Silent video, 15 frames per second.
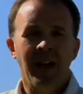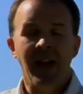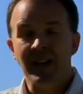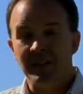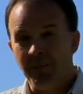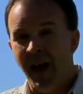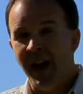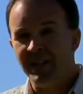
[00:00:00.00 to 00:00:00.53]

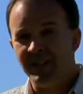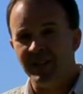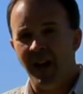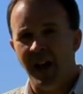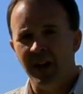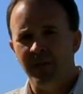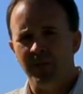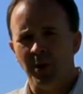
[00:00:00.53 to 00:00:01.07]
as my
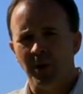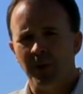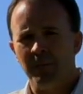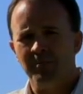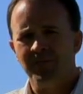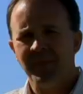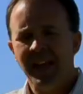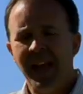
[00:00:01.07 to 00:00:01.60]
Savior
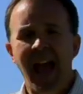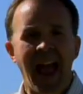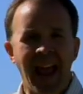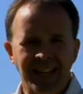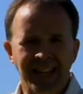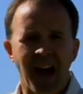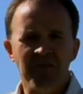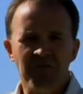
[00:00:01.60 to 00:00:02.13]

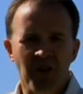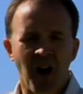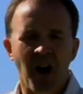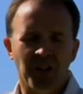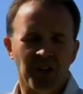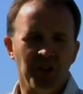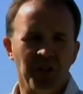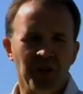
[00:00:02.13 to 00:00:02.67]
and I
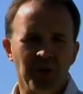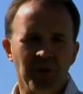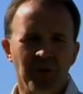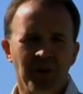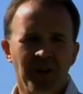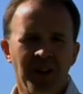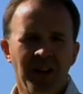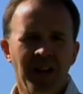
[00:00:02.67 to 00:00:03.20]
follow you
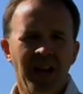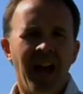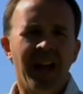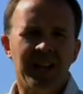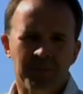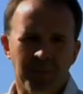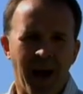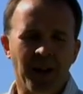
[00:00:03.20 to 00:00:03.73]

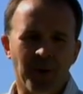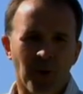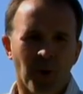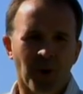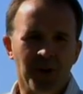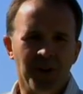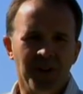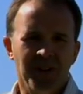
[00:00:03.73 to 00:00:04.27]
as my
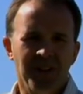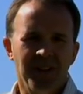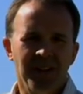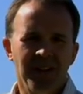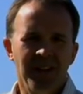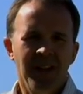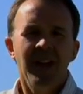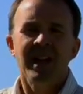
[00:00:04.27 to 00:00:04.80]
Lord.
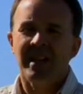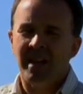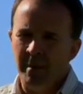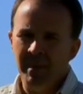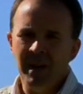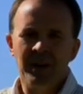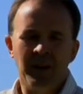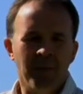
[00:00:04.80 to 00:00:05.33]

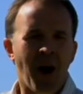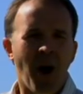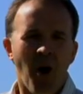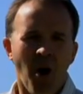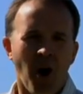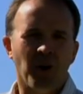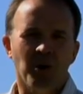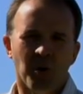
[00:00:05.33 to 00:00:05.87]
Come into my
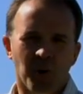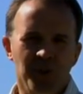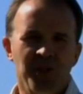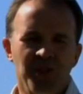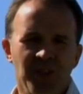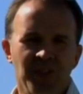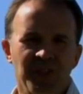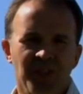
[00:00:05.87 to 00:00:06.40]
heart, Lord
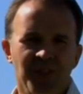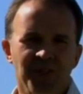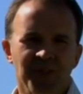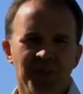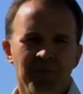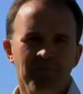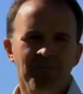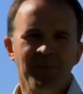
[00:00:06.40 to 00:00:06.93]

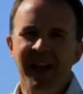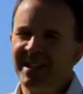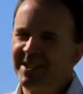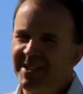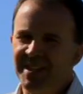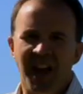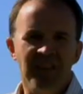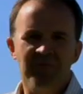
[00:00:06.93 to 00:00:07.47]
Jesus, and
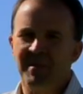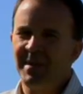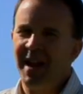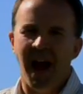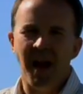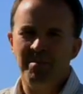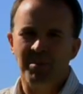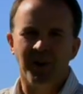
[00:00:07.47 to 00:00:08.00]
save me,
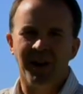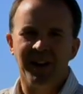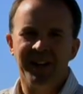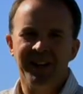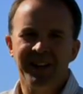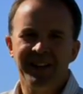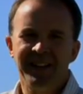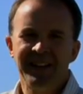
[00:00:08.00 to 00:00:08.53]
I pray.
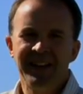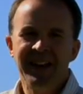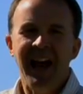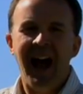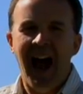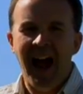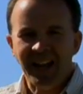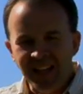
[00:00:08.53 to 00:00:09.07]

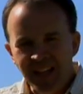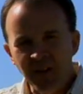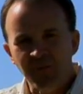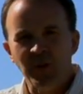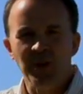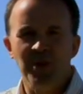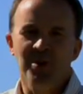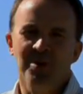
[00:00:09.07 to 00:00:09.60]
I
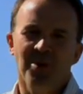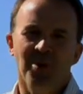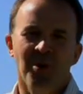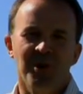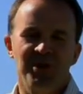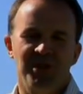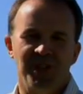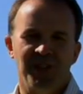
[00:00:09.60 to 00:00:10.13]
give to you,
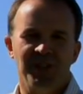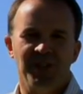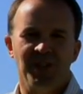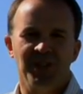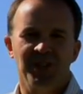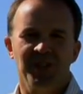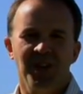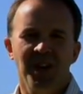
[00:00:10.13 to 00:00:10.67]
Lord
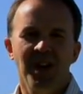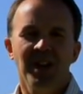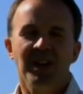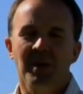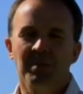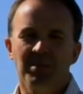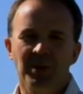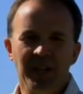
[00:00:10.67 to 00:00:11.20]
Jesus,
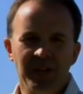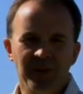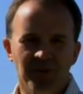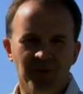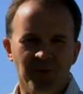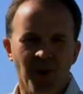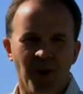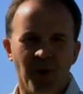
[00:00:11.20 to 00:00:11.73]
complete
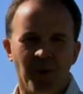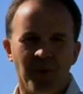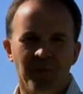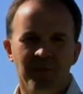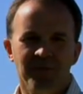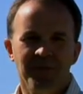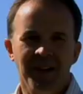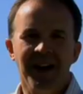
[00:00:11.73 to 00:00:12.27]
control
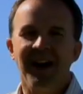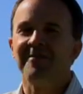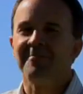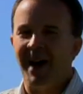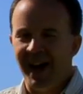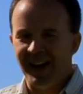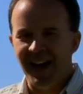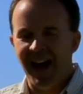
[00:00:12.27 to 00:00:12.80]
of
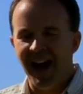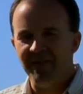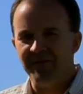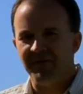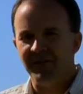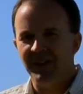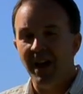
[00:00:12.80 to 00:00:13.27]
my life.